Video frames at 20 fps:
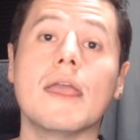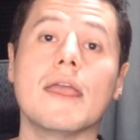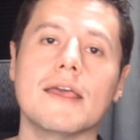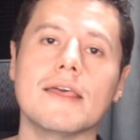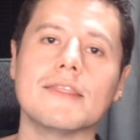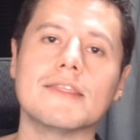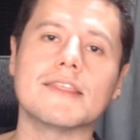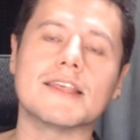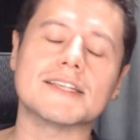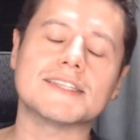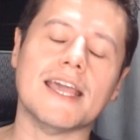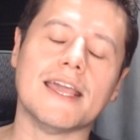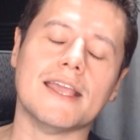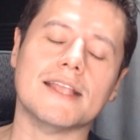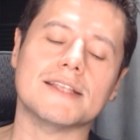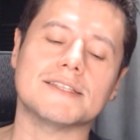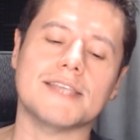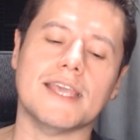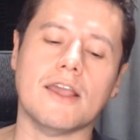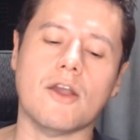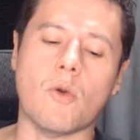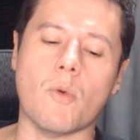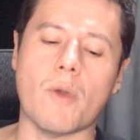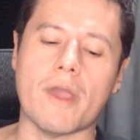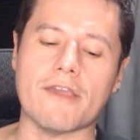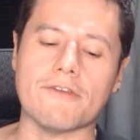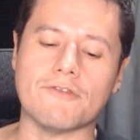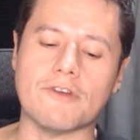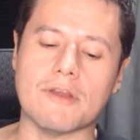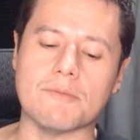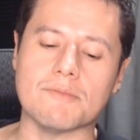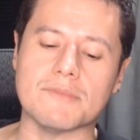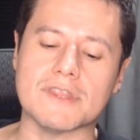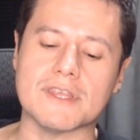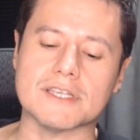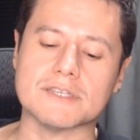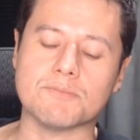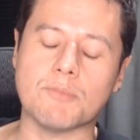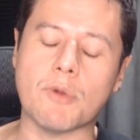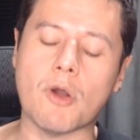The second takeaway from
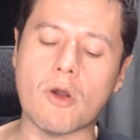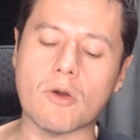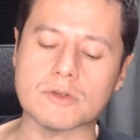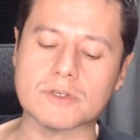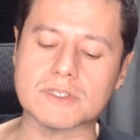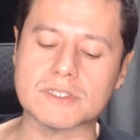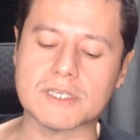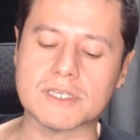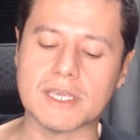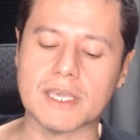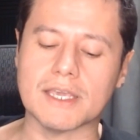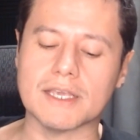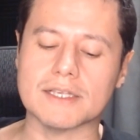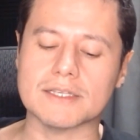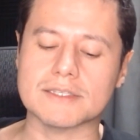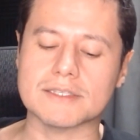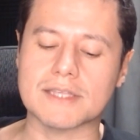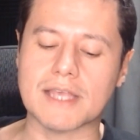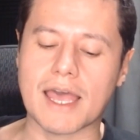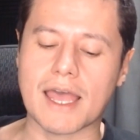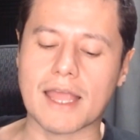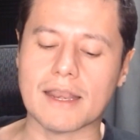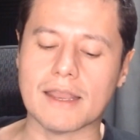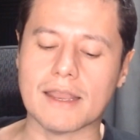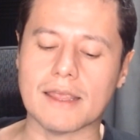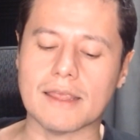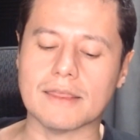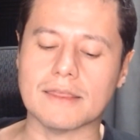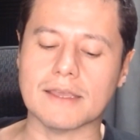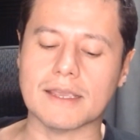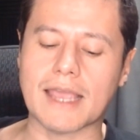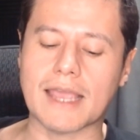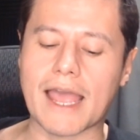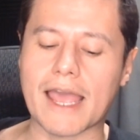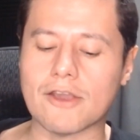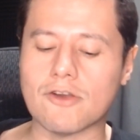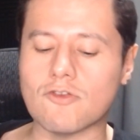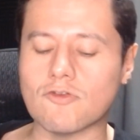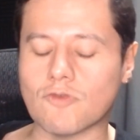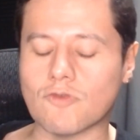this post is that the guy
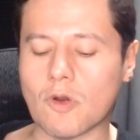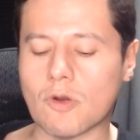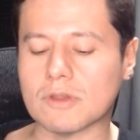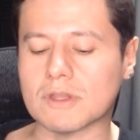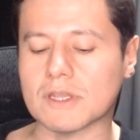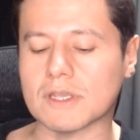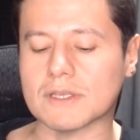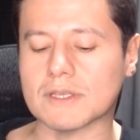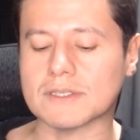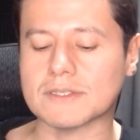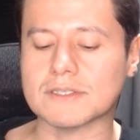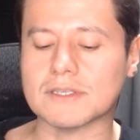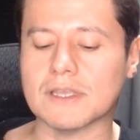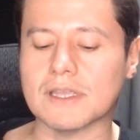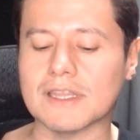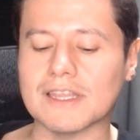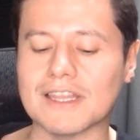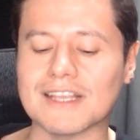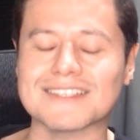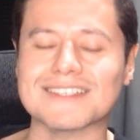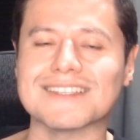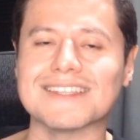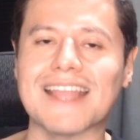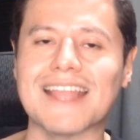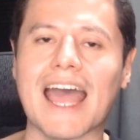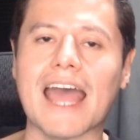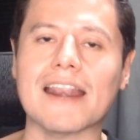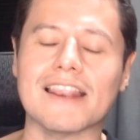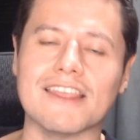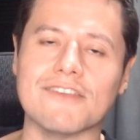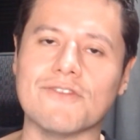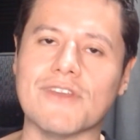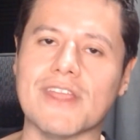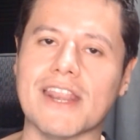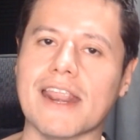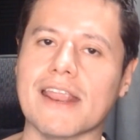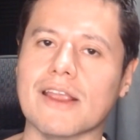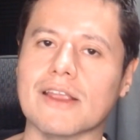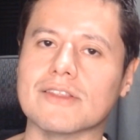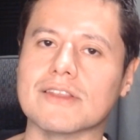who wrote this does not live in a,
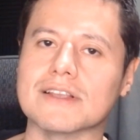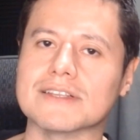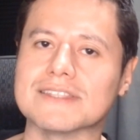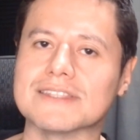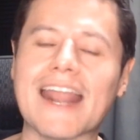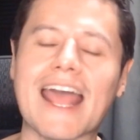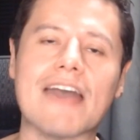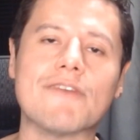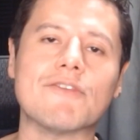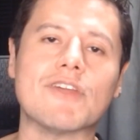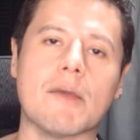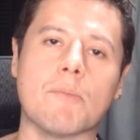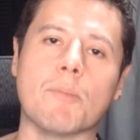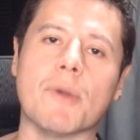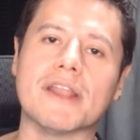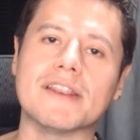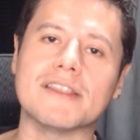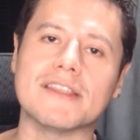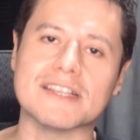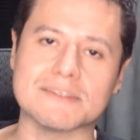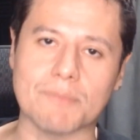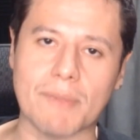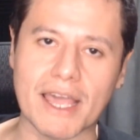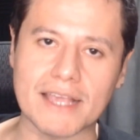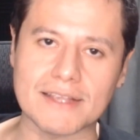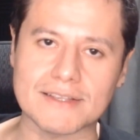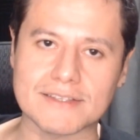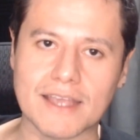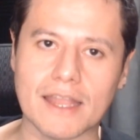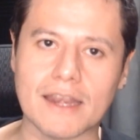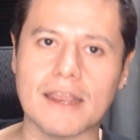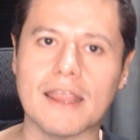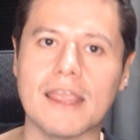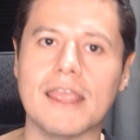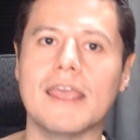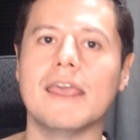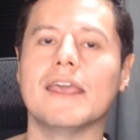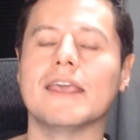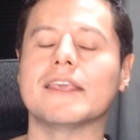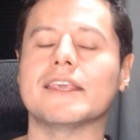does not have an abundance mindset.
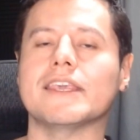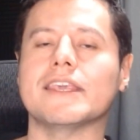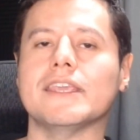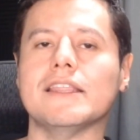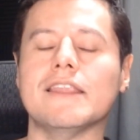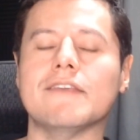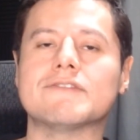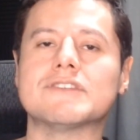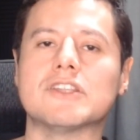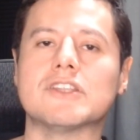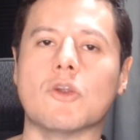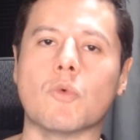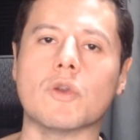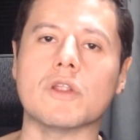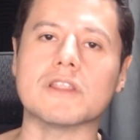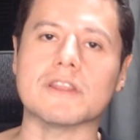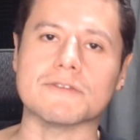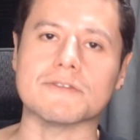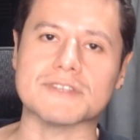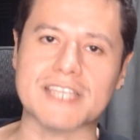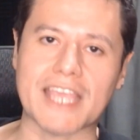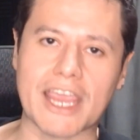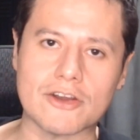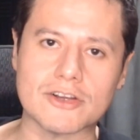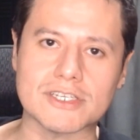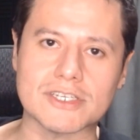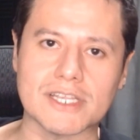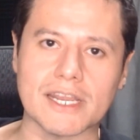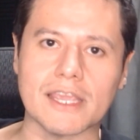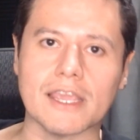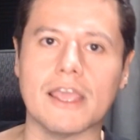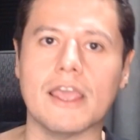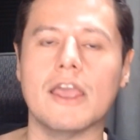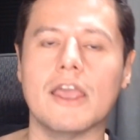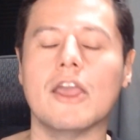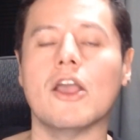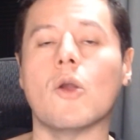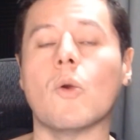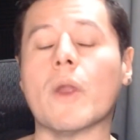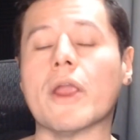He lives in a world of scarcity
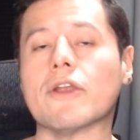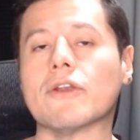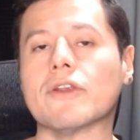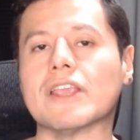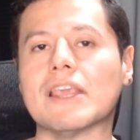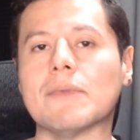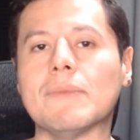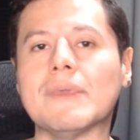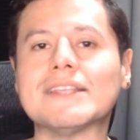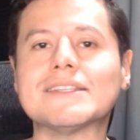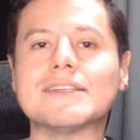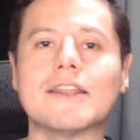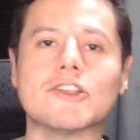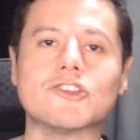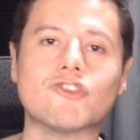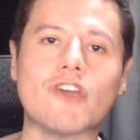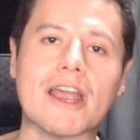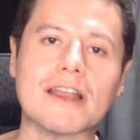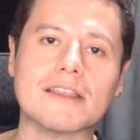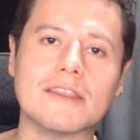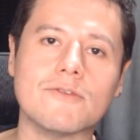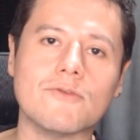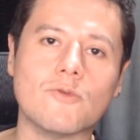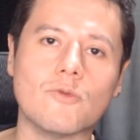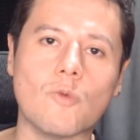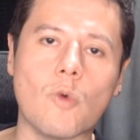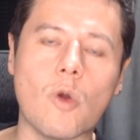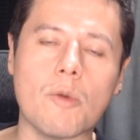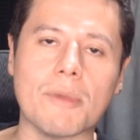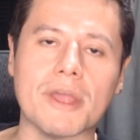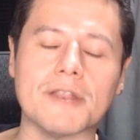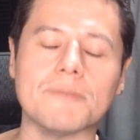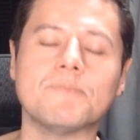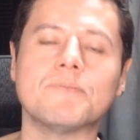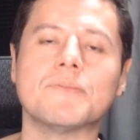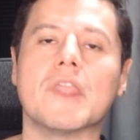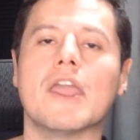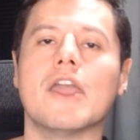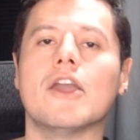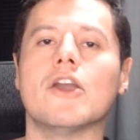where he meets an attractive woman
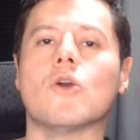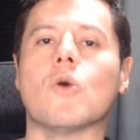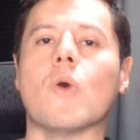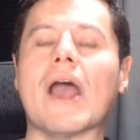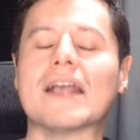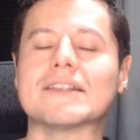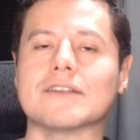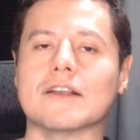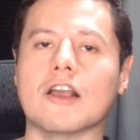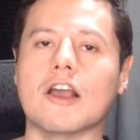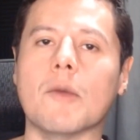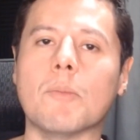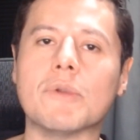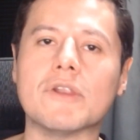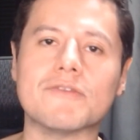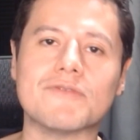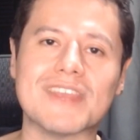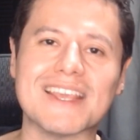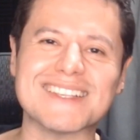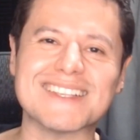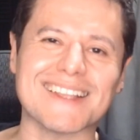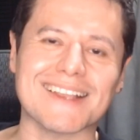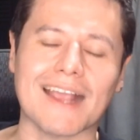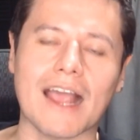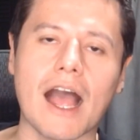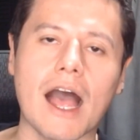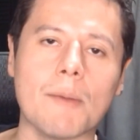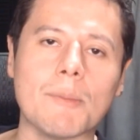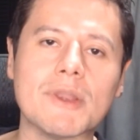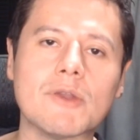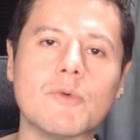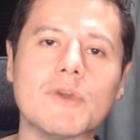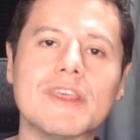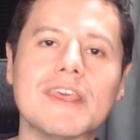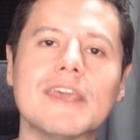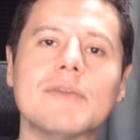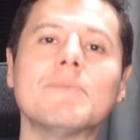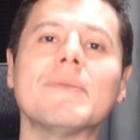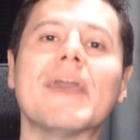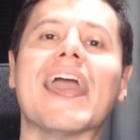who has a couple of things in common with
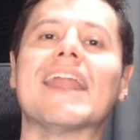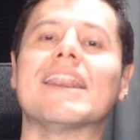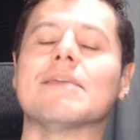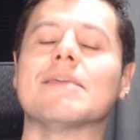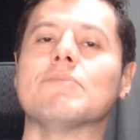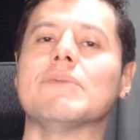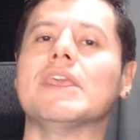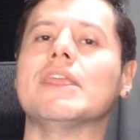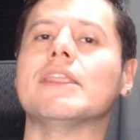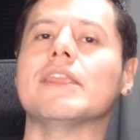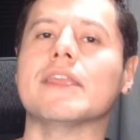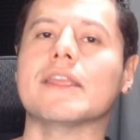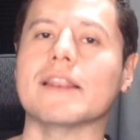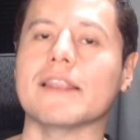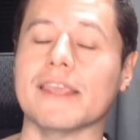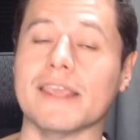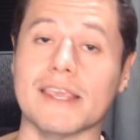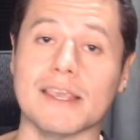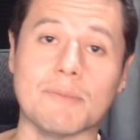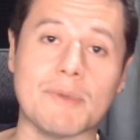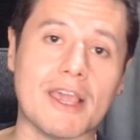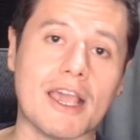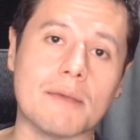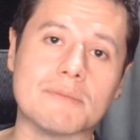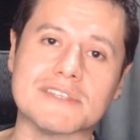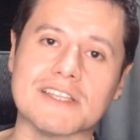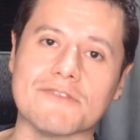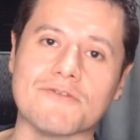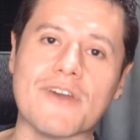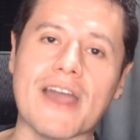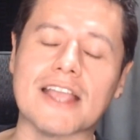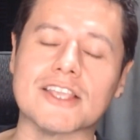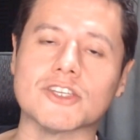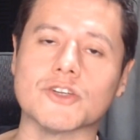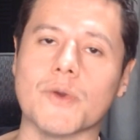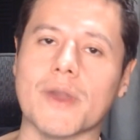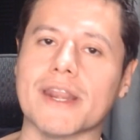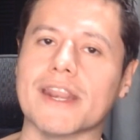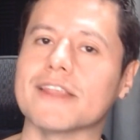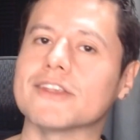him, and immediately he becomes
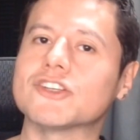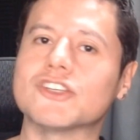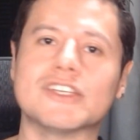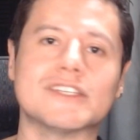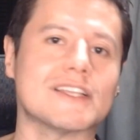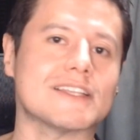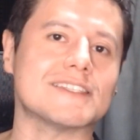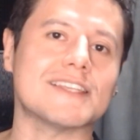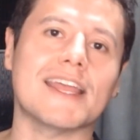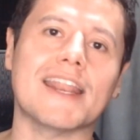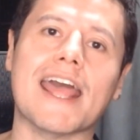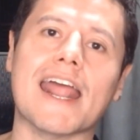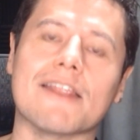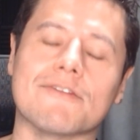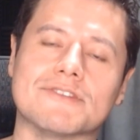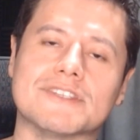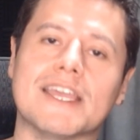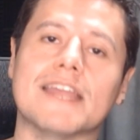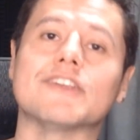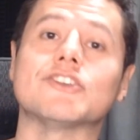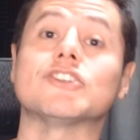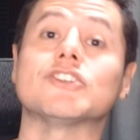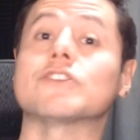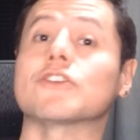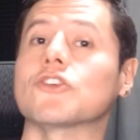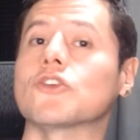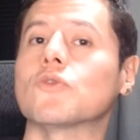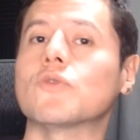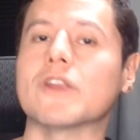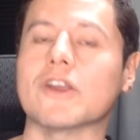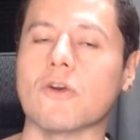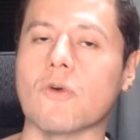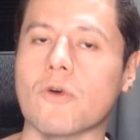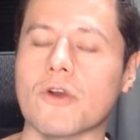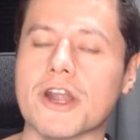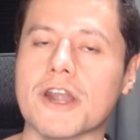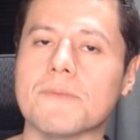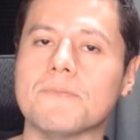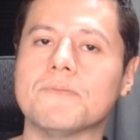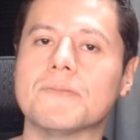infatuated. She's a 10 out of 10. She's a unicorn.
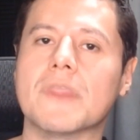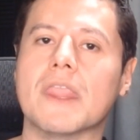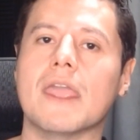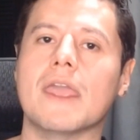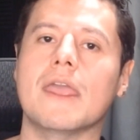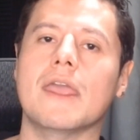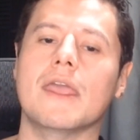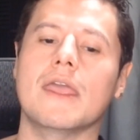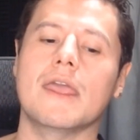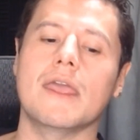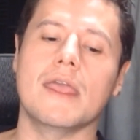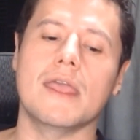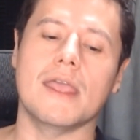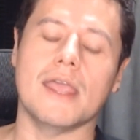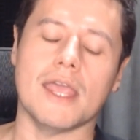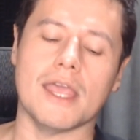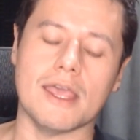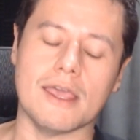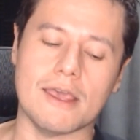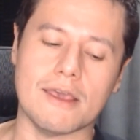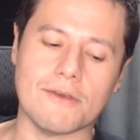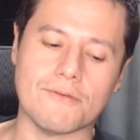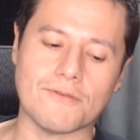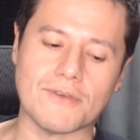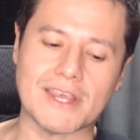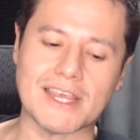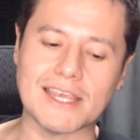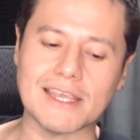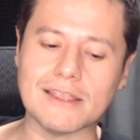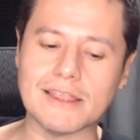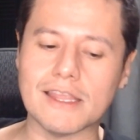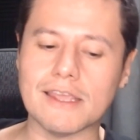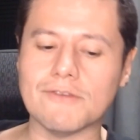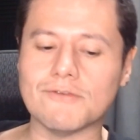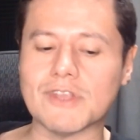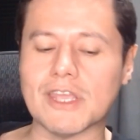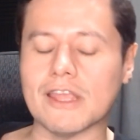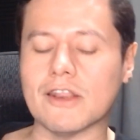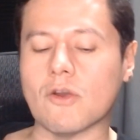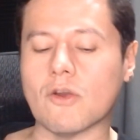If he lived
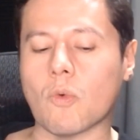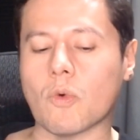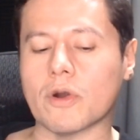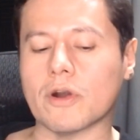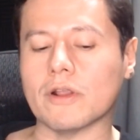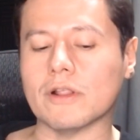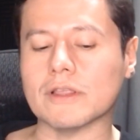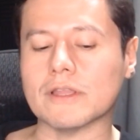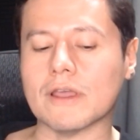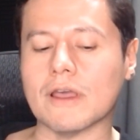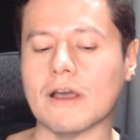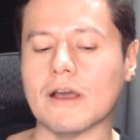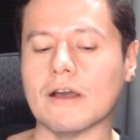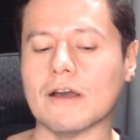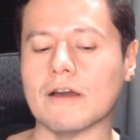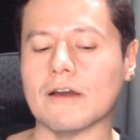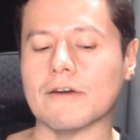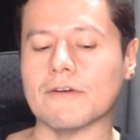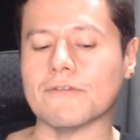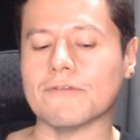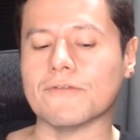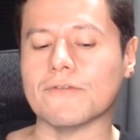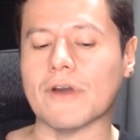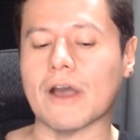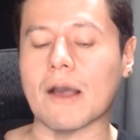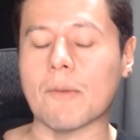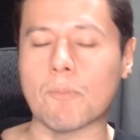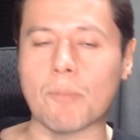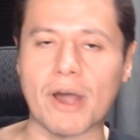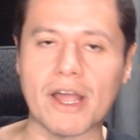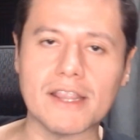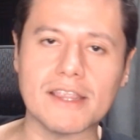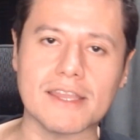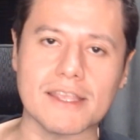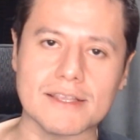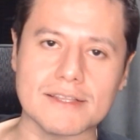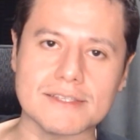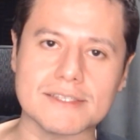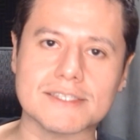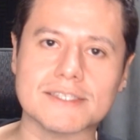in a world of
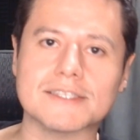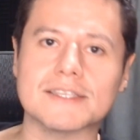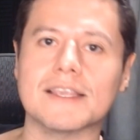abundance,